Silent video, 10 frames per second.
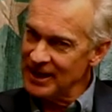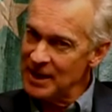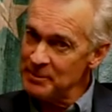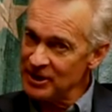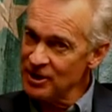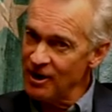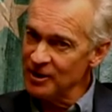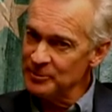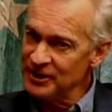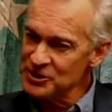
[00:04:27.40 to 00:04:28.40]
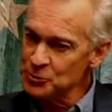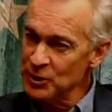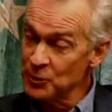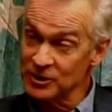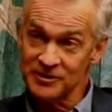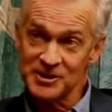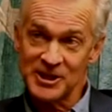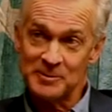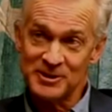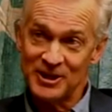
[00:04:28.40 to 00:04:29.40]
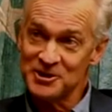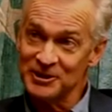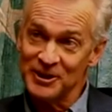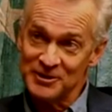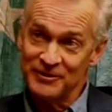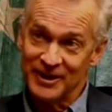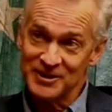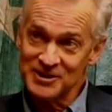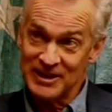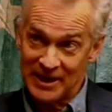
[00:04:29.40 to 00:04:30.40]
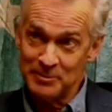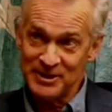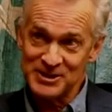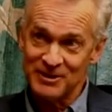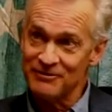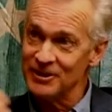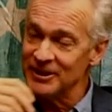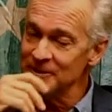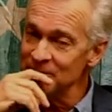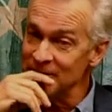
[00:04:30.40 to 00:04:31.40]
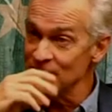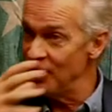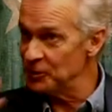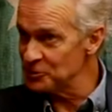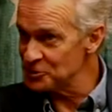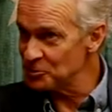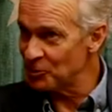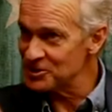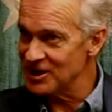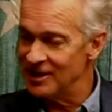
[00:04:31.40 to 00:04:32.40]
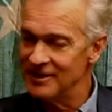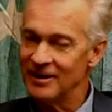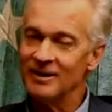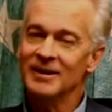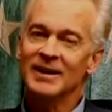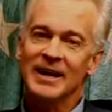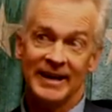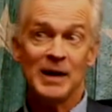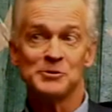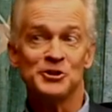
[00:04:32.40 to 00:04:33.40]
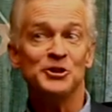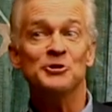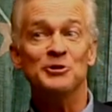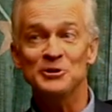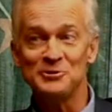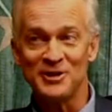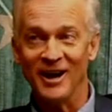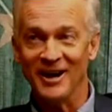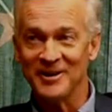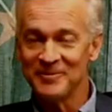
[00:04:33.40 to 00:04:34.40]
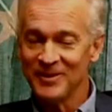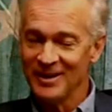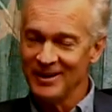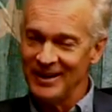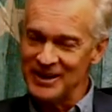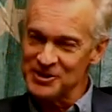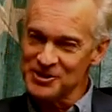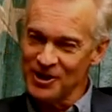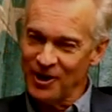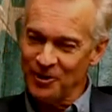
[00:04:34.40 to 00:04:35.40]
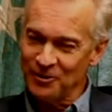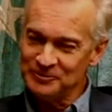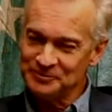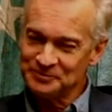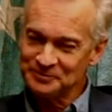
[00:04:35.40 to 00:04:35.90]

and I met Colin because we worked at the same station in Las Vegas, the NBC affiliate, and Colin was the sports guy there, and I was the new news guy. And so